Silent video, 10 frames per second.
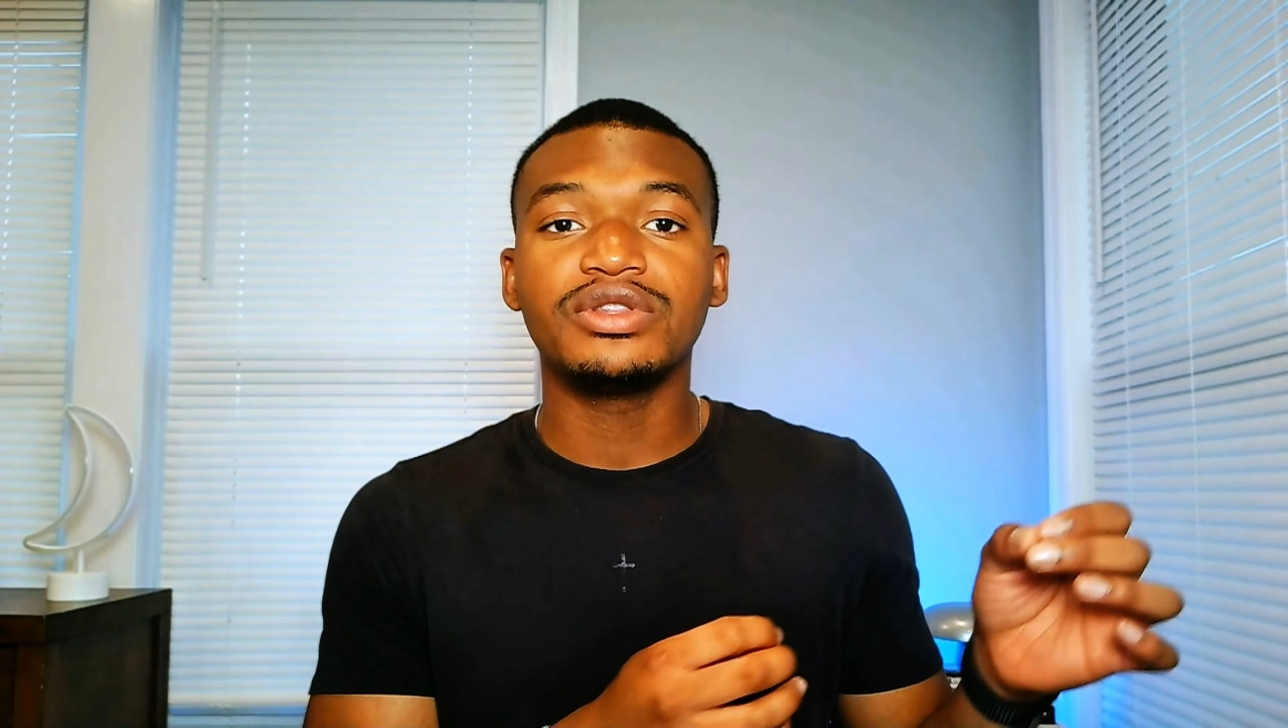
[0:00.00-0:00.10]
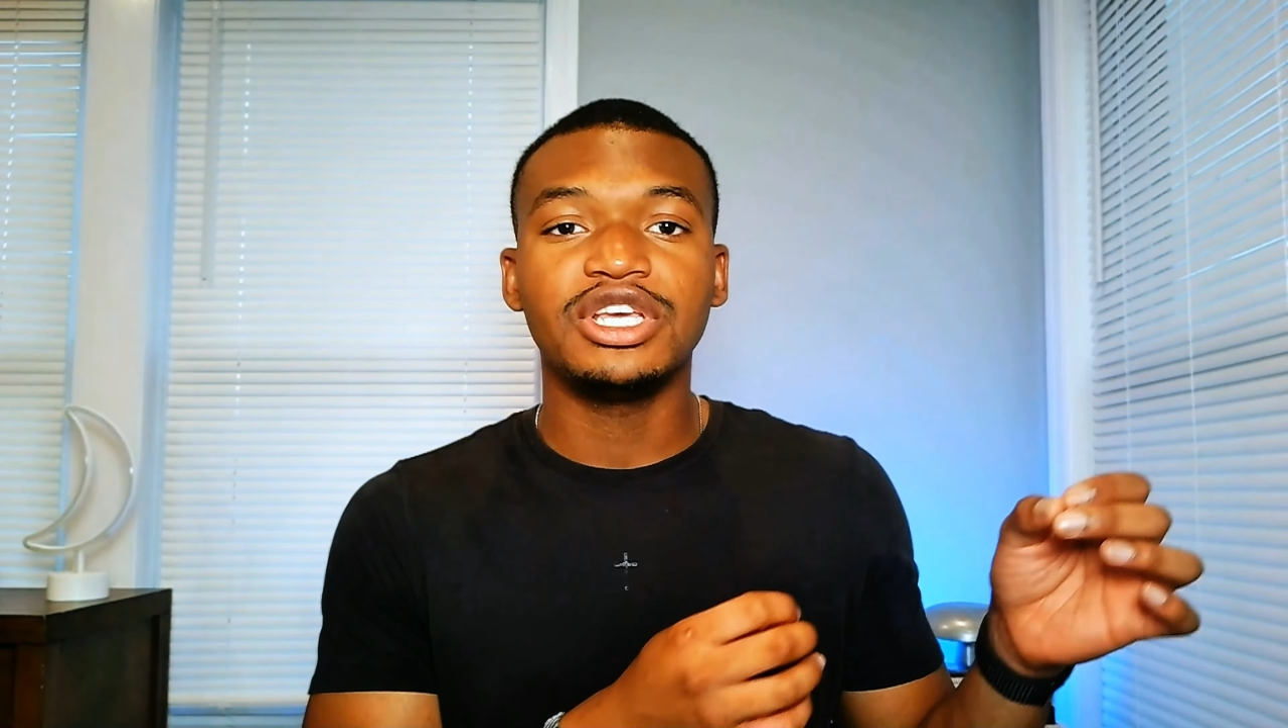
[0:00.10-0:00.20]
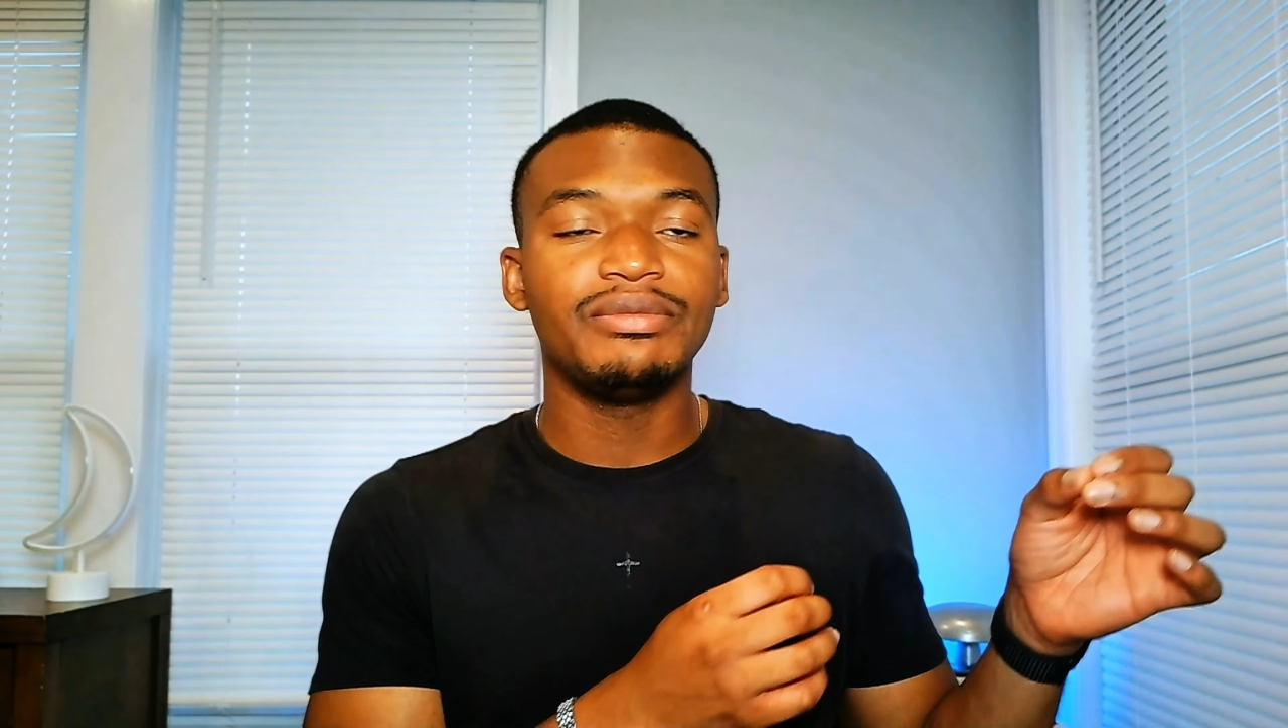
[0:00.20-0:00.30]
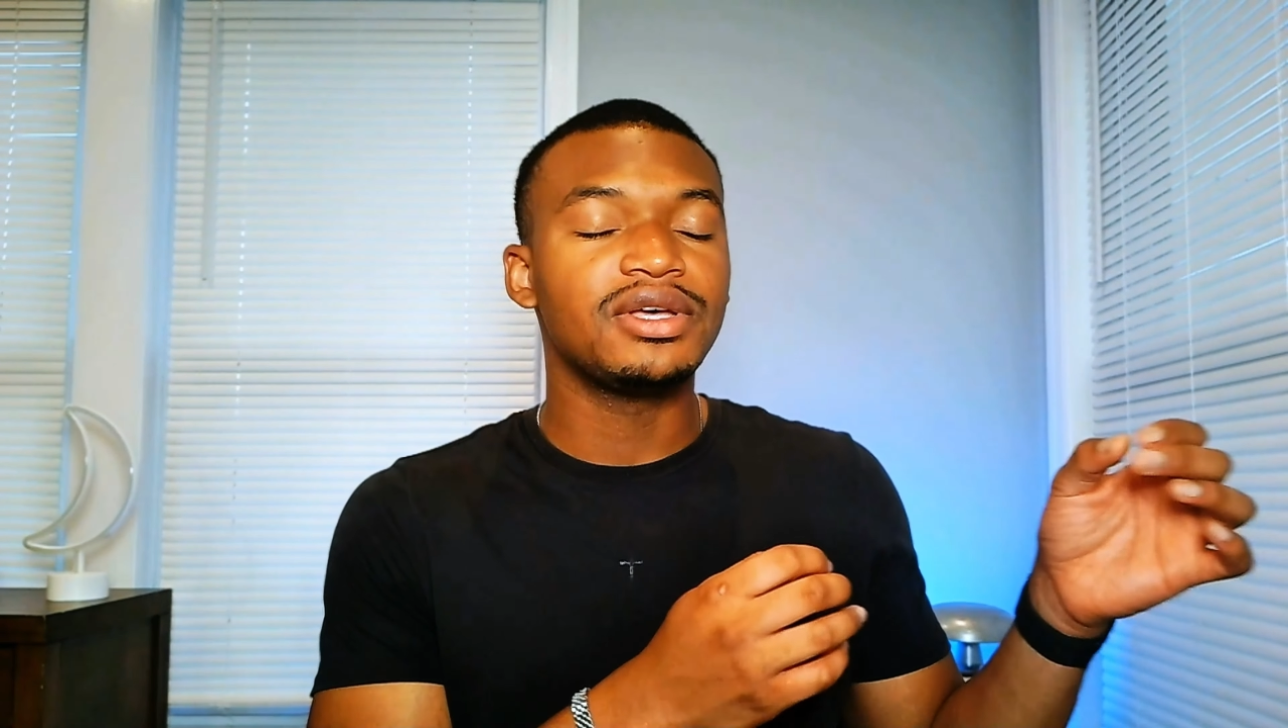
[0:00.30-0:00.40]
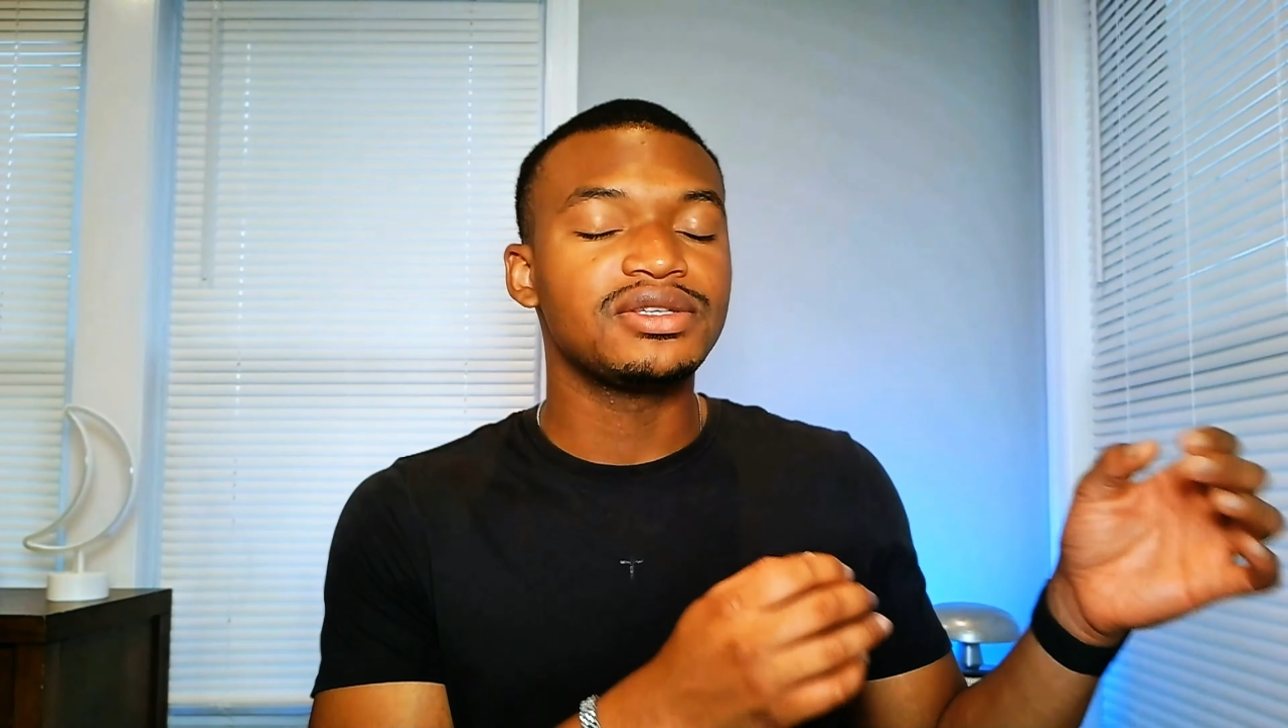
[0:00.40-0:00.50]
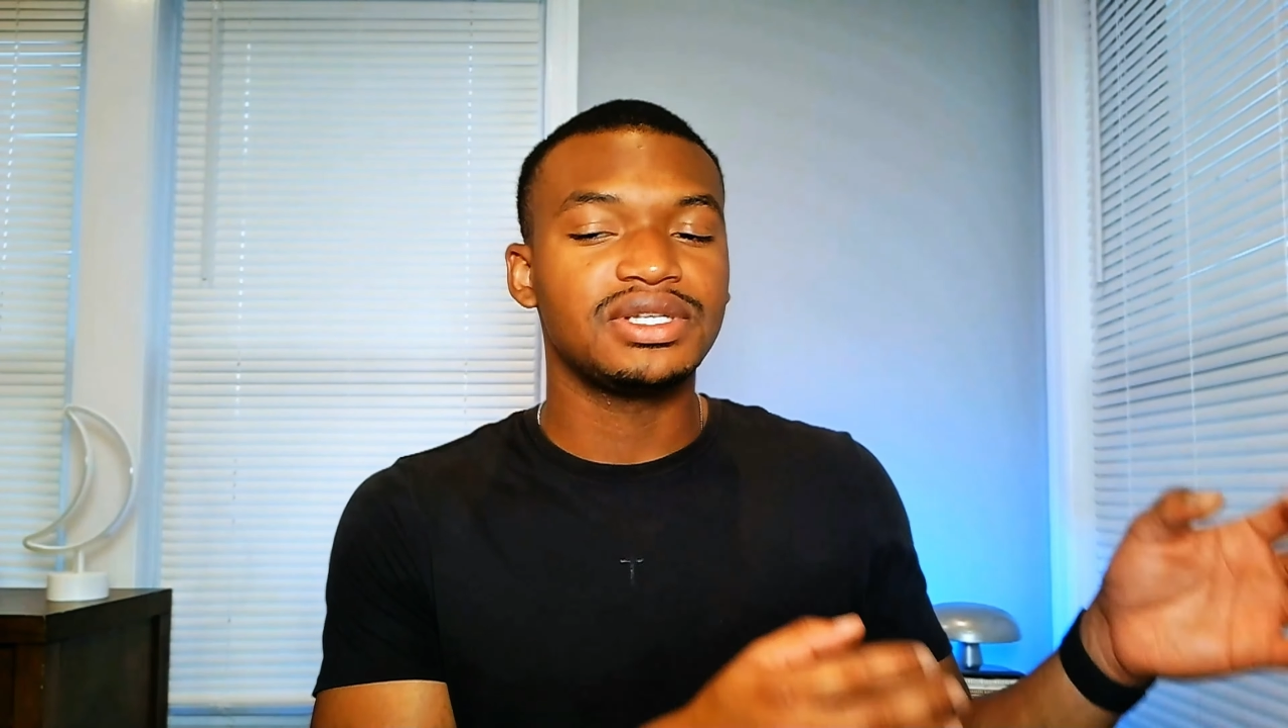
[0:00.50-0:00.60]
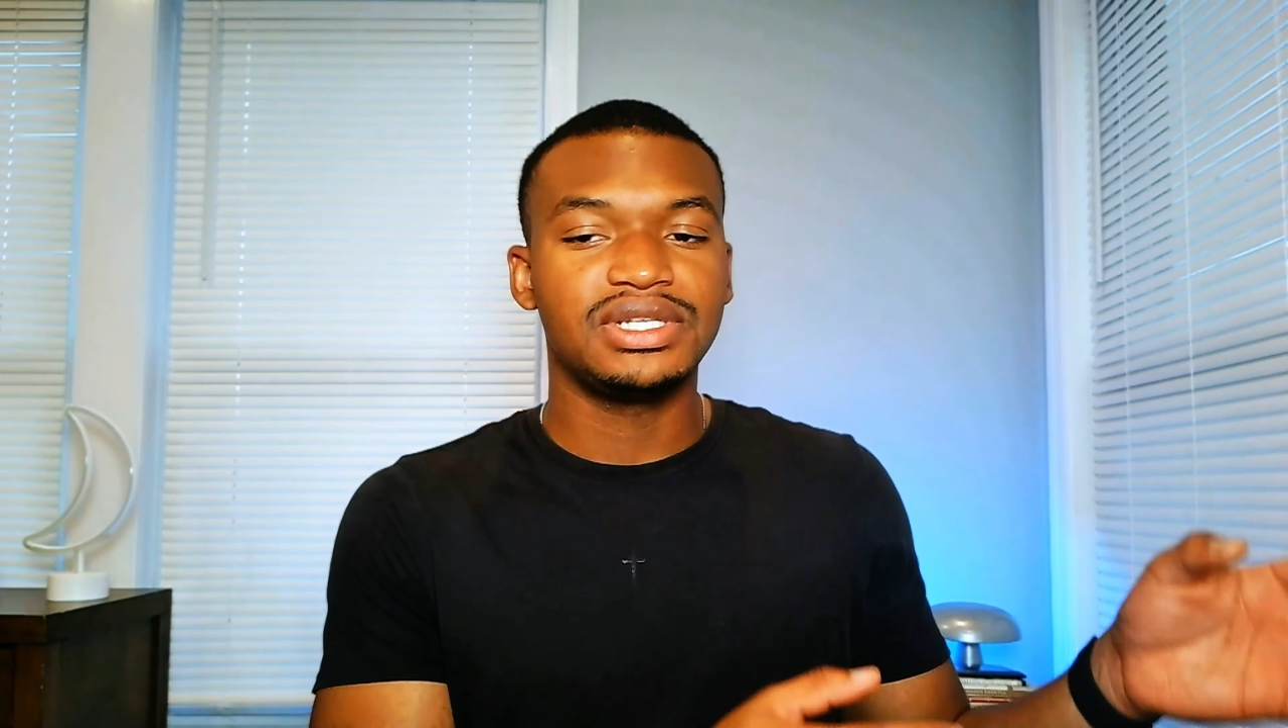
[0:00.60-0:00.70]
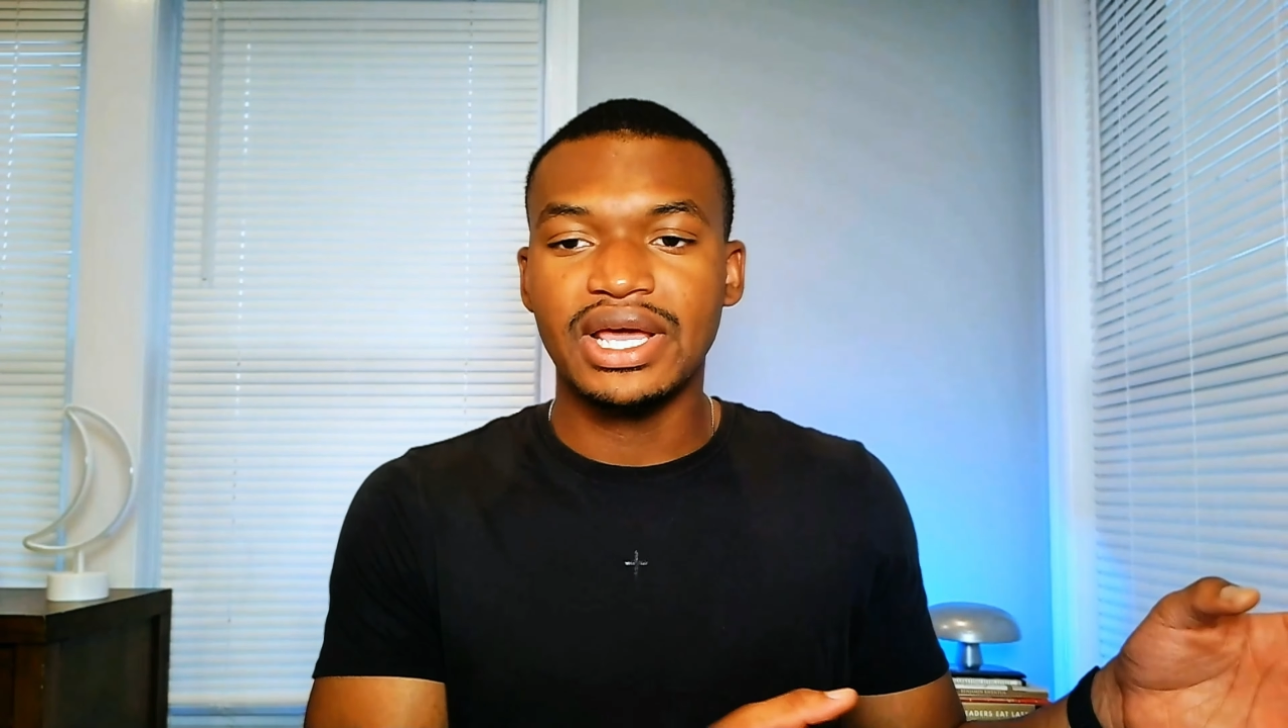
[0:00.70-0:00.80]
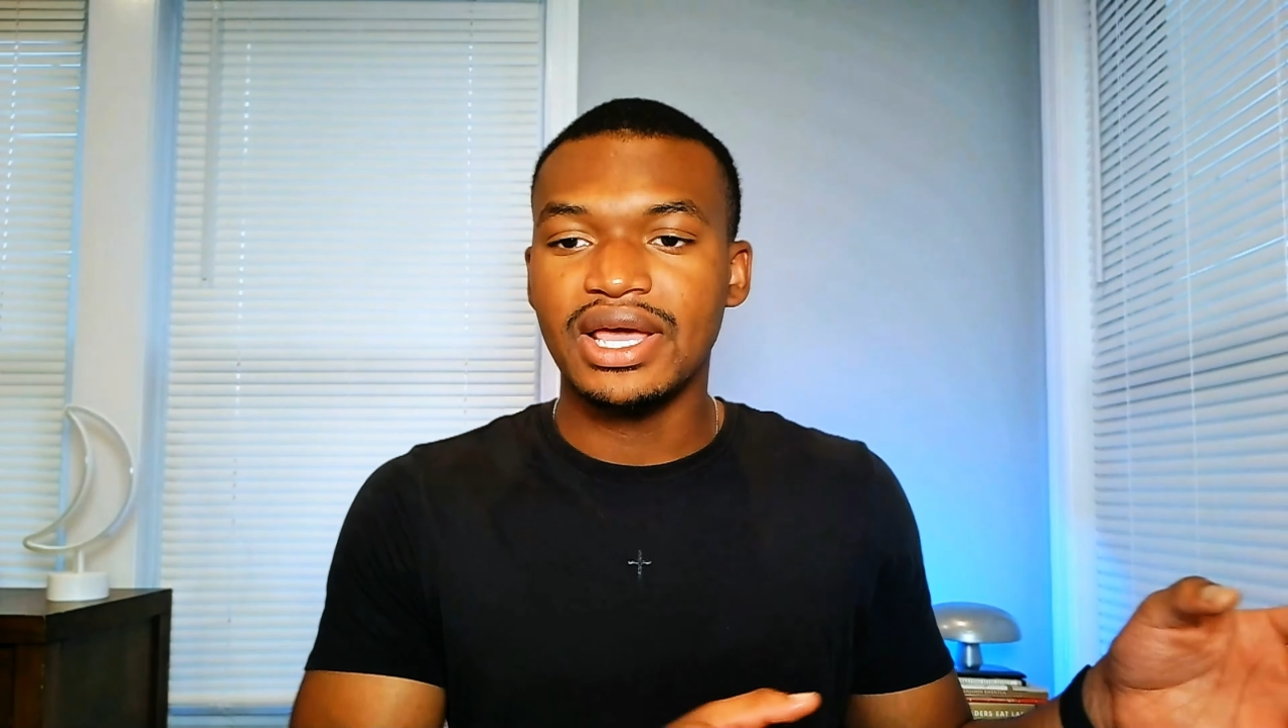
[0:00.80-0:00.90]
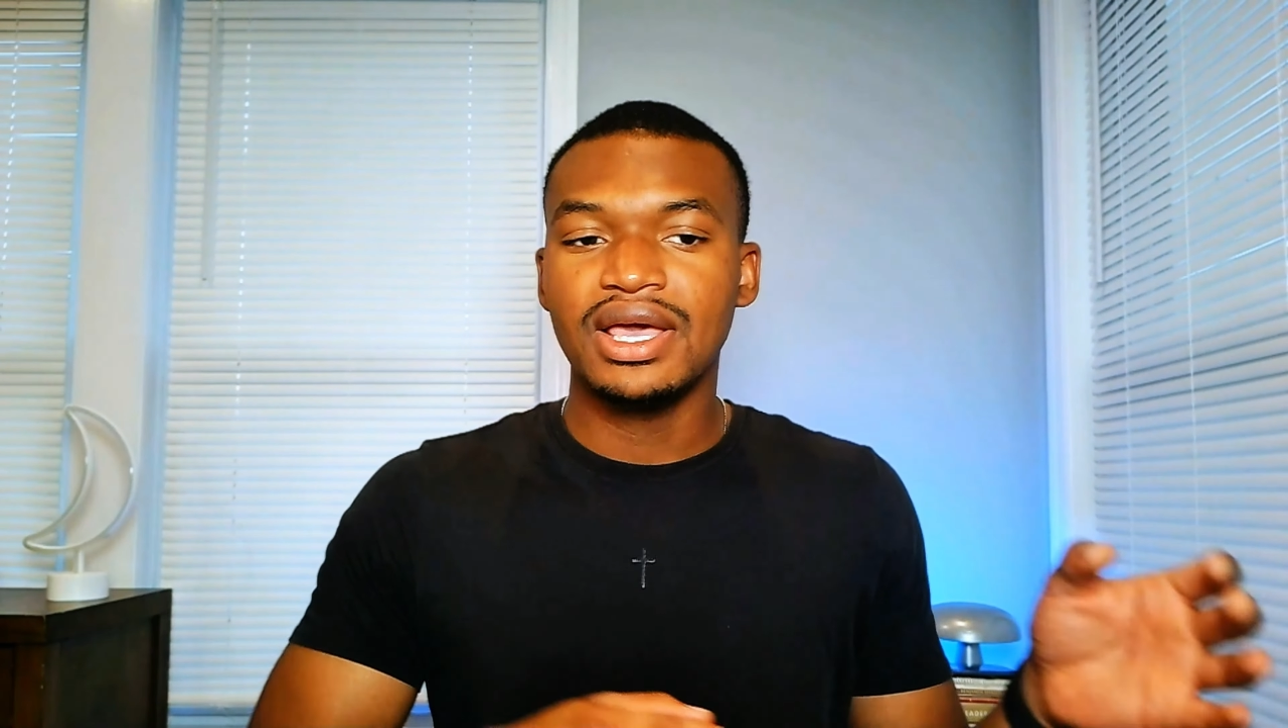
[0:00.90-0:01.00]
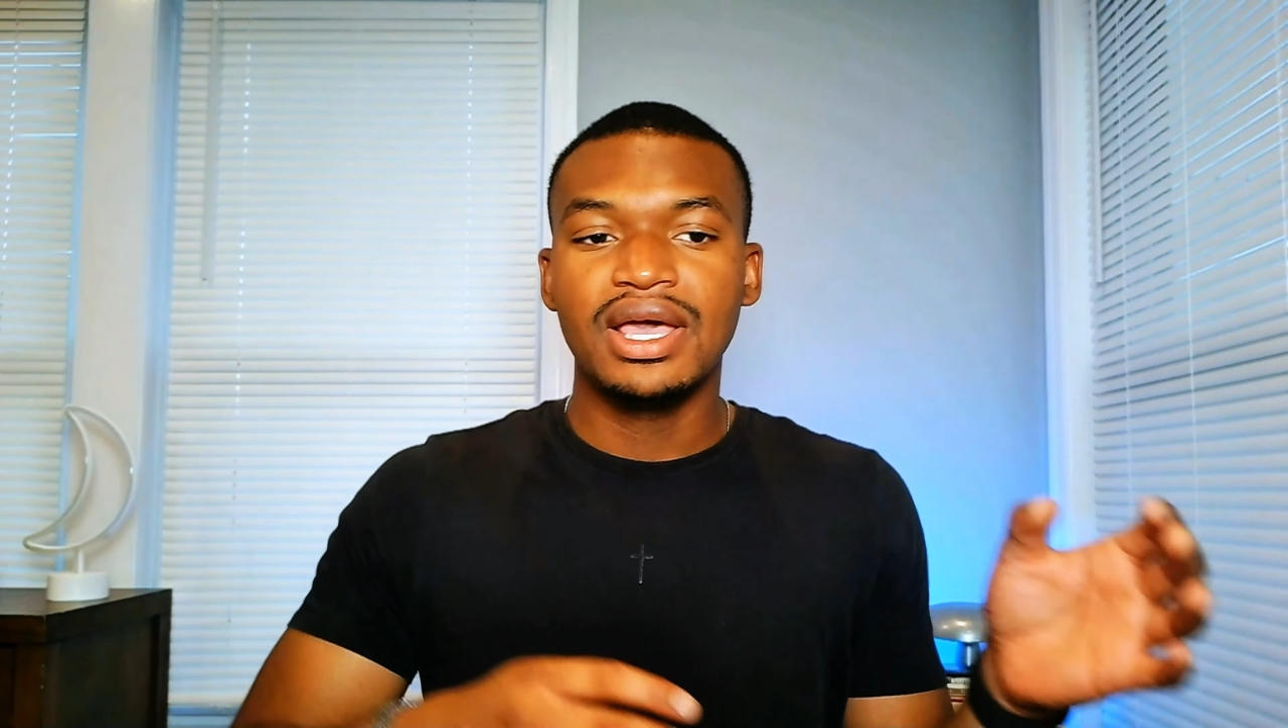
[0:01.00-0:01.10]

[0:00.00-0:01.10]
emails a day